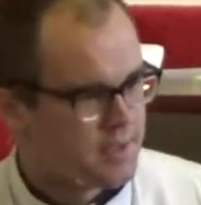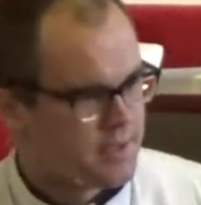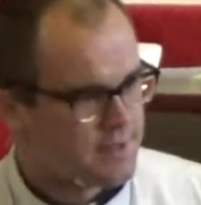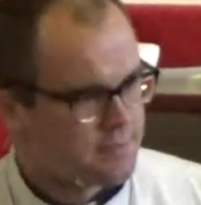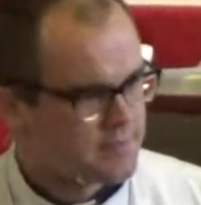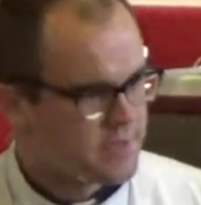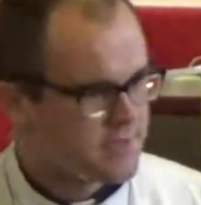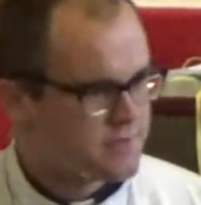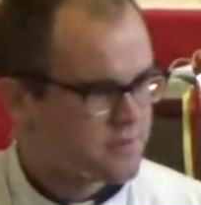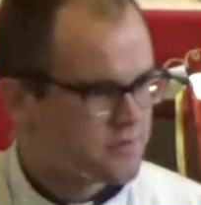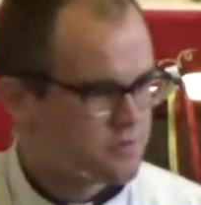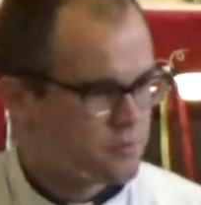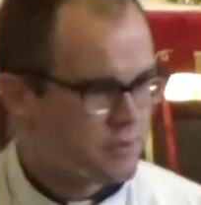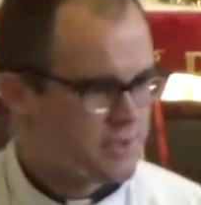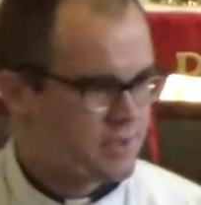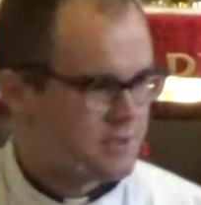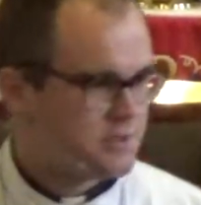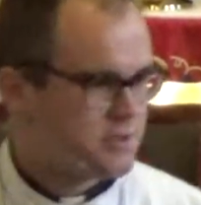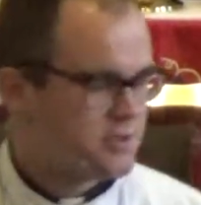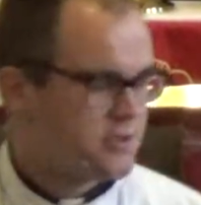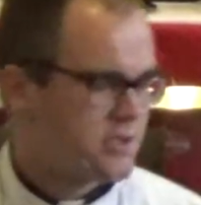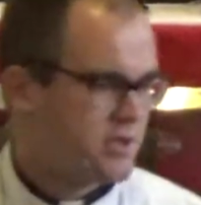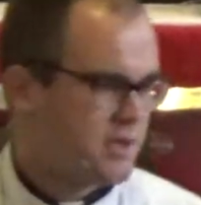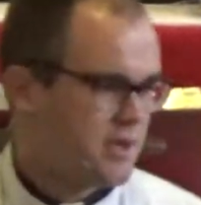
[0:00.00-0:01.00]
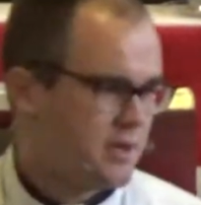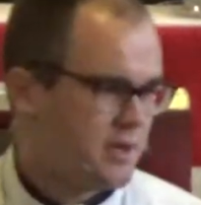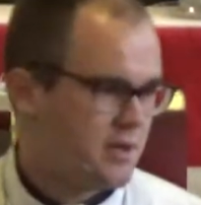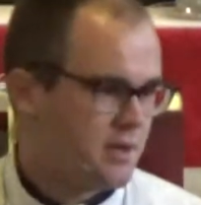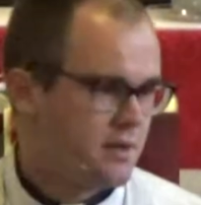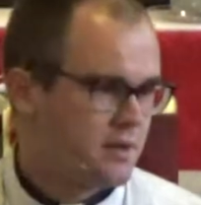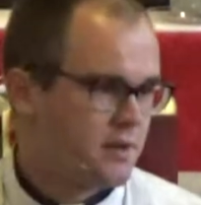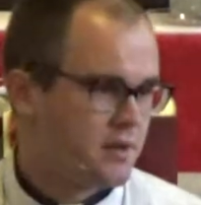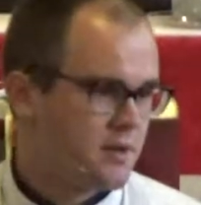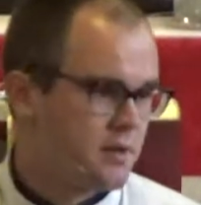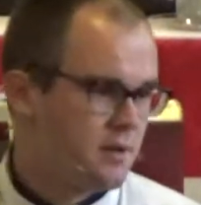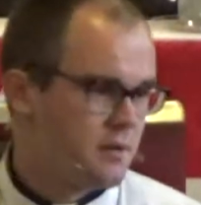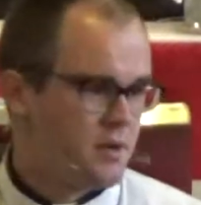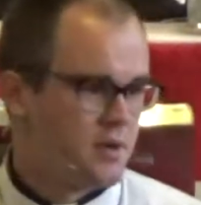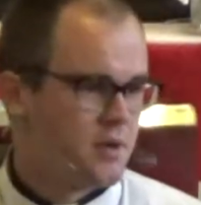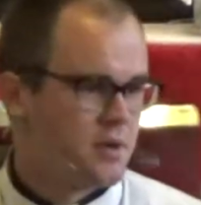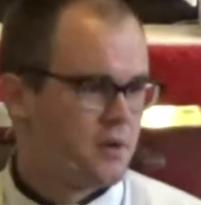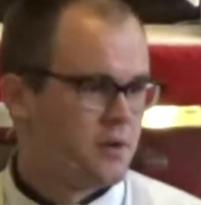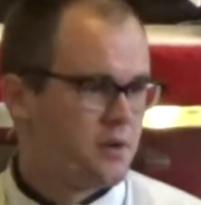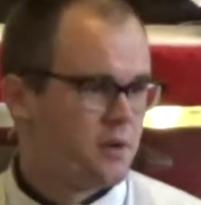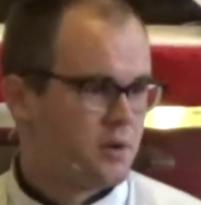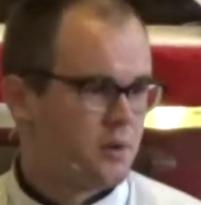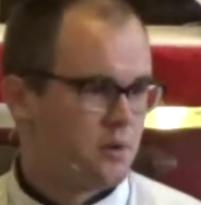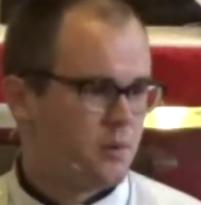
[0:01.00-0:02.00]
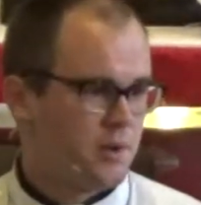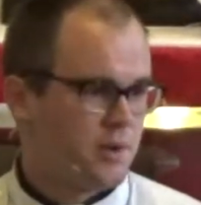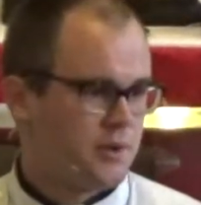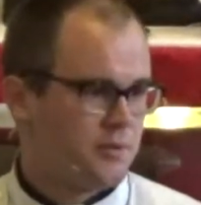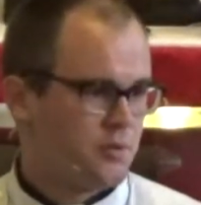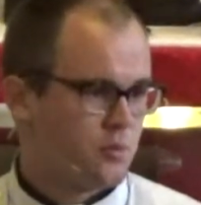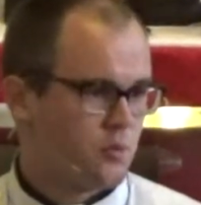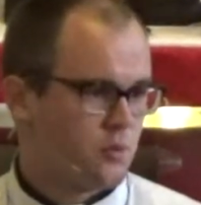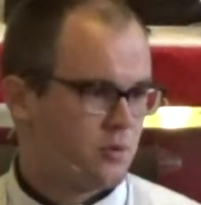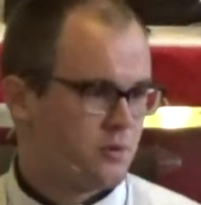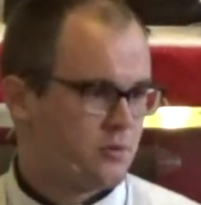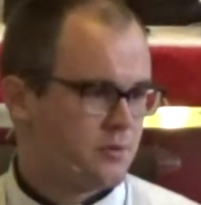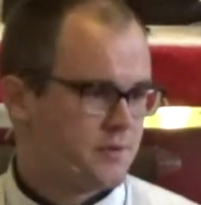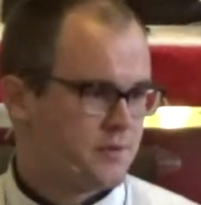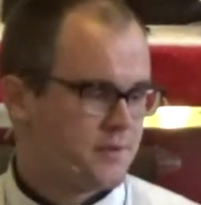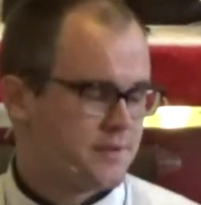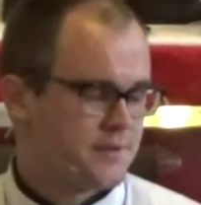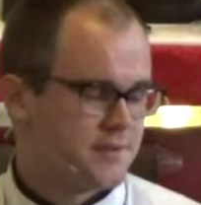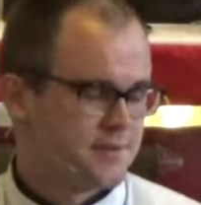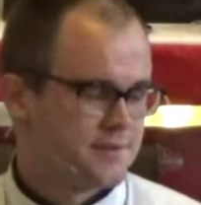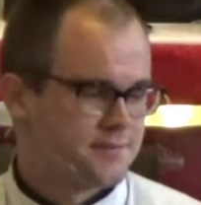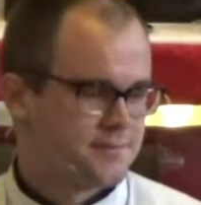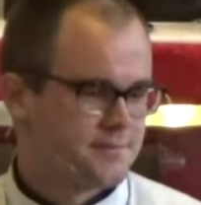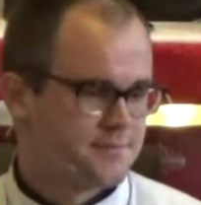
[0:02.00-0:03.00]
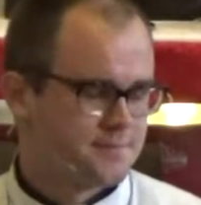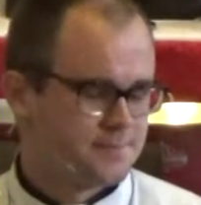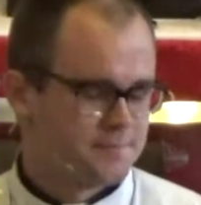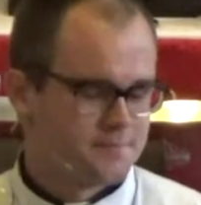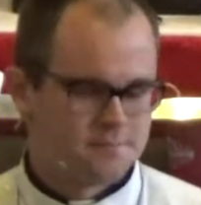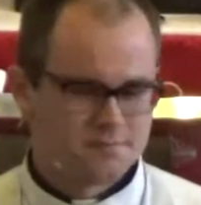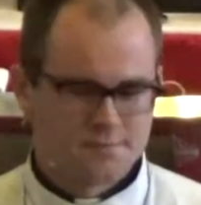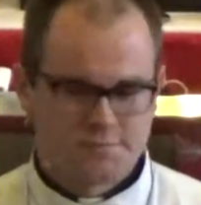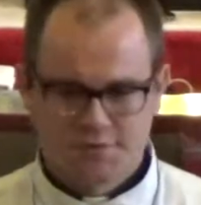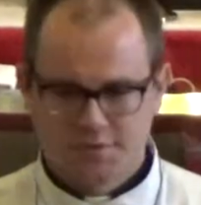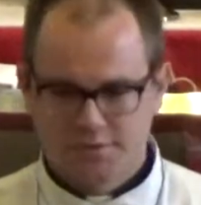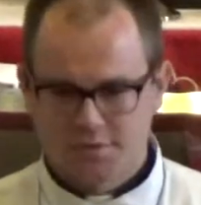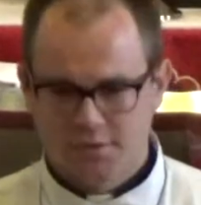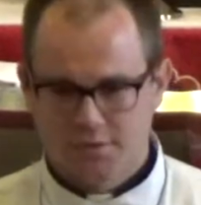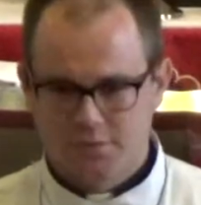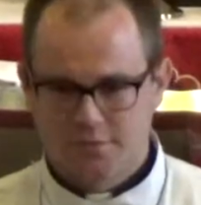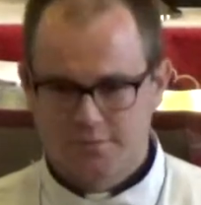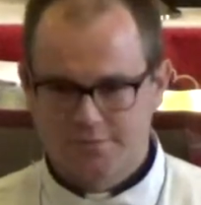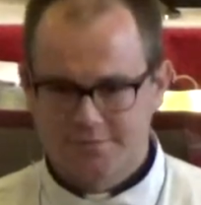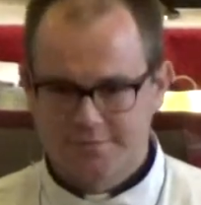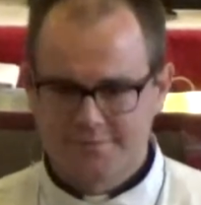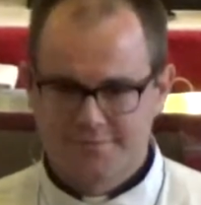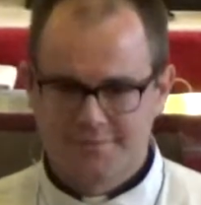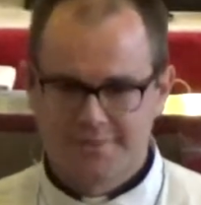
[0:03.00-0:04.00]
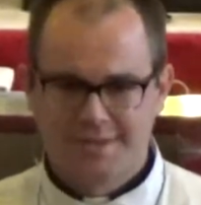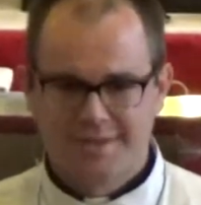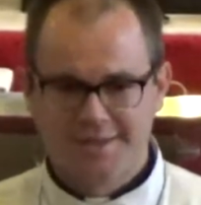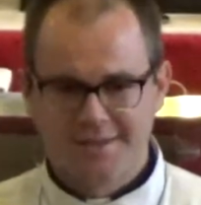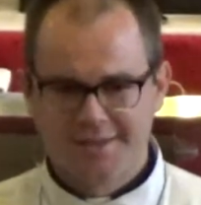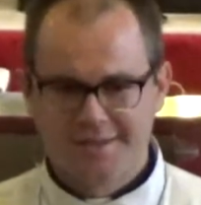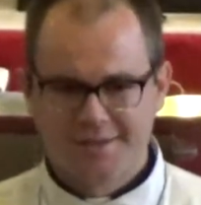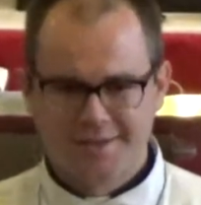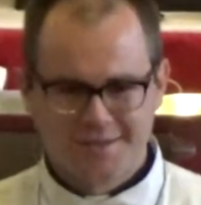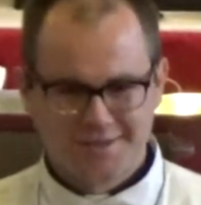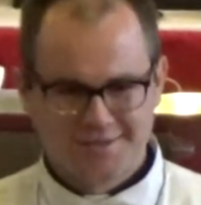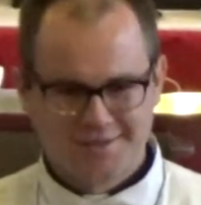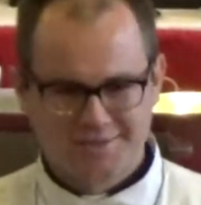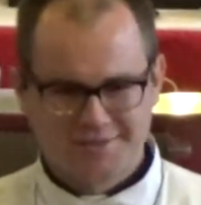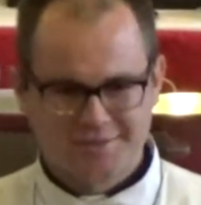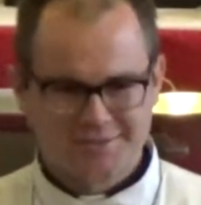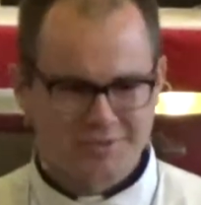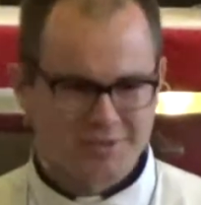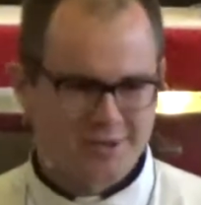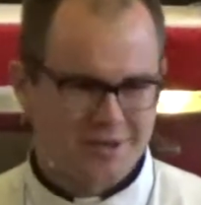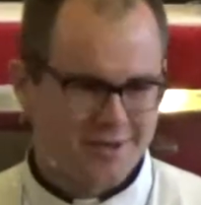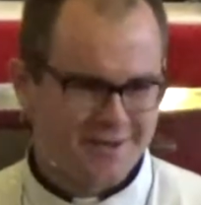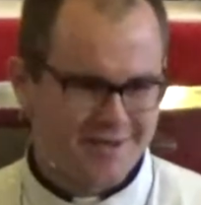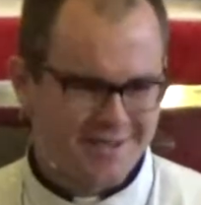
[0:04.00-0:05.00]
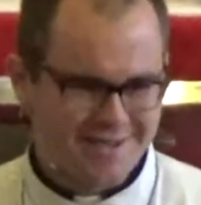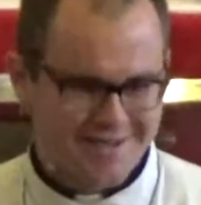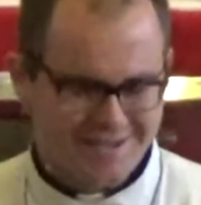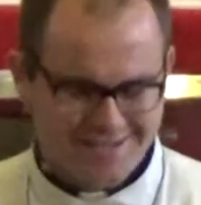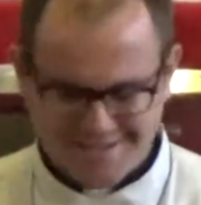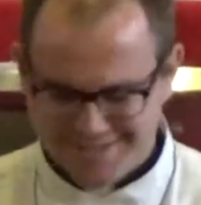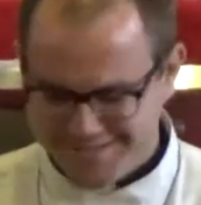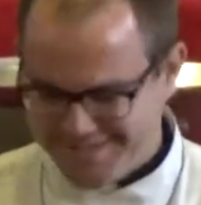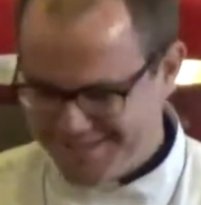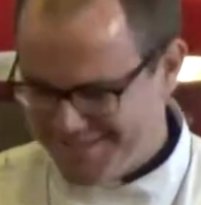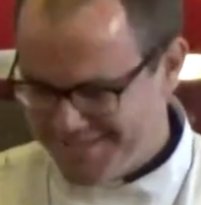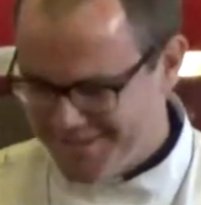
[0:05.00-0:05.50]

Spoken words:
And gifts we can share around the world. So, sorry I get